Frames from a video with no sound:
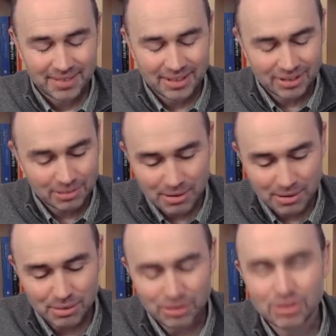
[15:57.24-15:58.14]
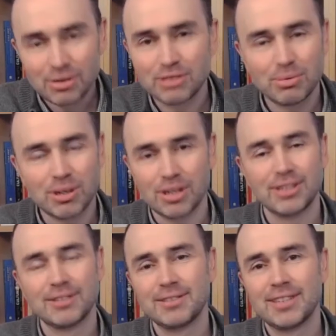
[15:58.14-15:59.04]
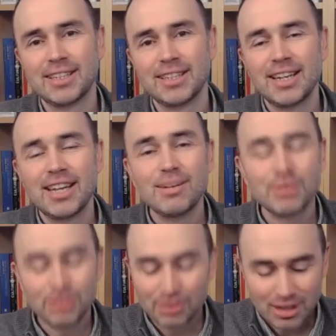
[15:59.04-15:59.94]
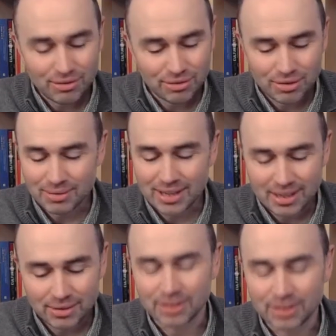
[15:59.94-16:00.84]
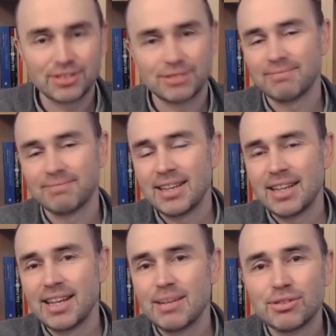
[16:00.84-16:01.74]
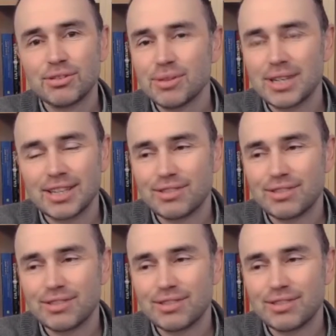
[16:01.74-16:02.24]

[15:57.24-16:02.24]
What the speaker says: And the Spirit will do His work. He will do it through illness. He will do it